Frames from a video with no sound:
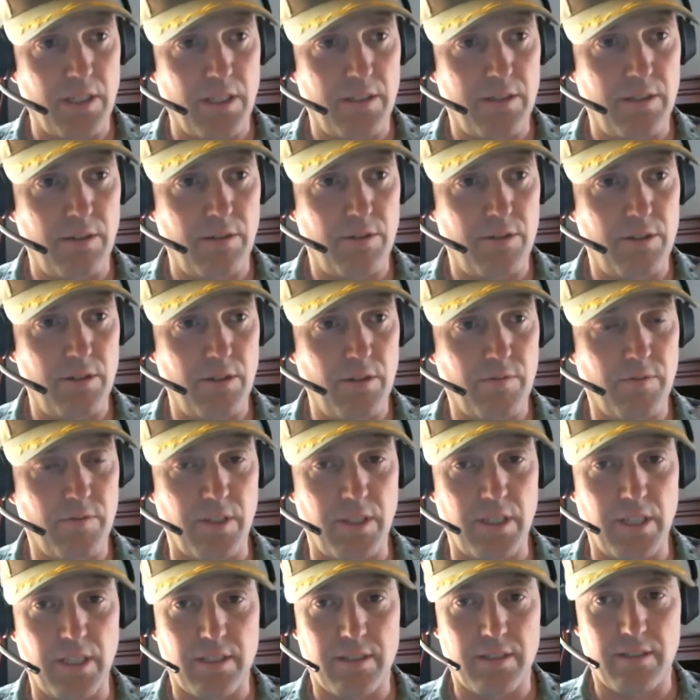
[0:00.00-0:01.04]
2 June for the
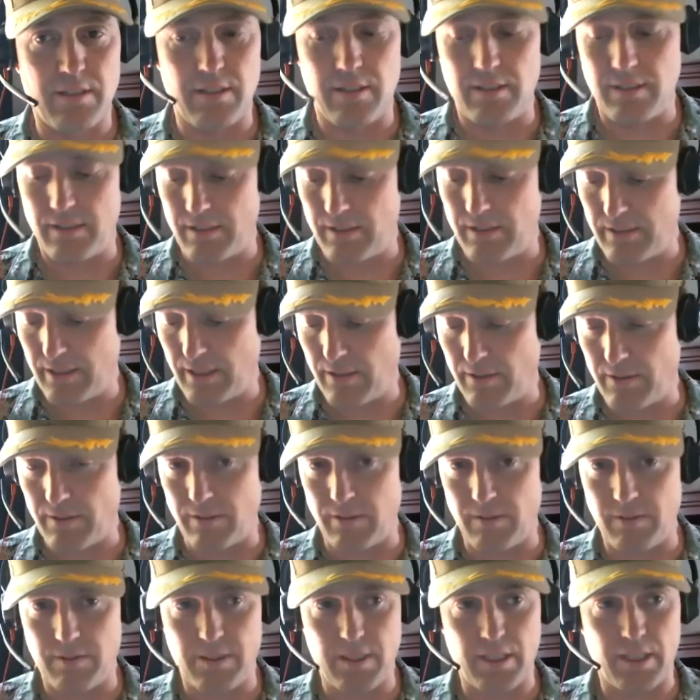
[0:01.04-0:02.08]
next town
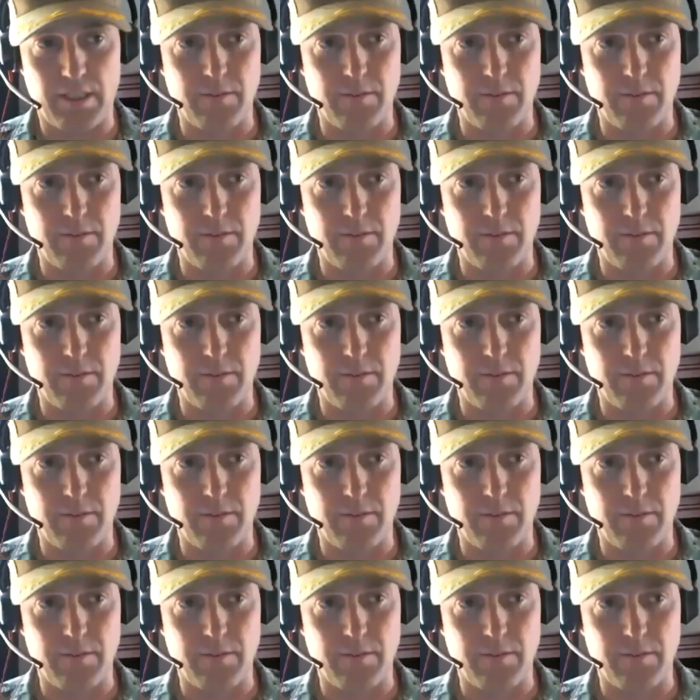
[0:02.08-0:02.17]
hall. Thank you,